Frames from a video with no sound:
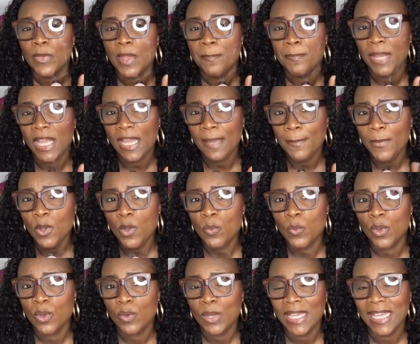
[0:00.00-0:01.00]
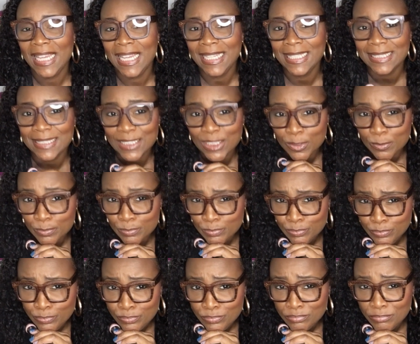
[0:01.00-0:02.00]
People will eat
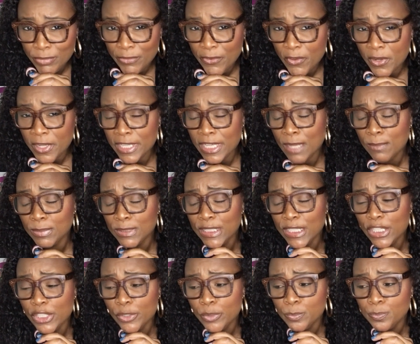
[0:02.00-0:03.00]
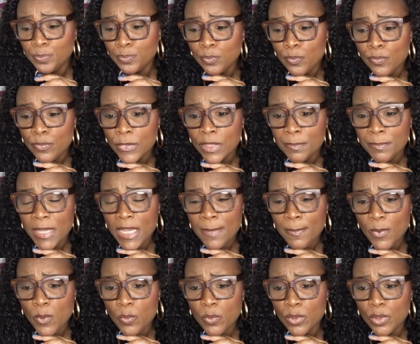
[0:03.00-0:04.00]
before they come see you.
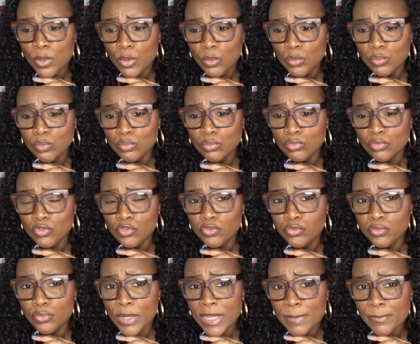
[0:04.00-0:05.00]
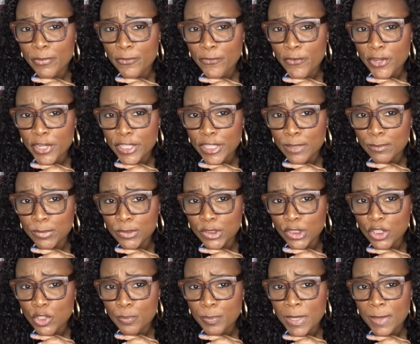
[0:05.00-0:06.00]
People will drink before they come see
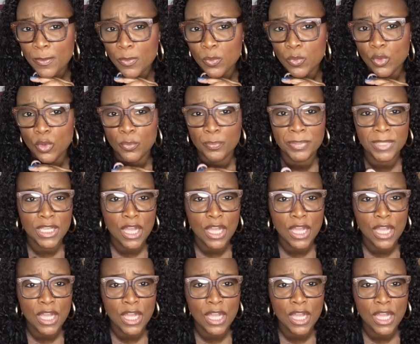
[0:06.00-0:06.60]
you. People will be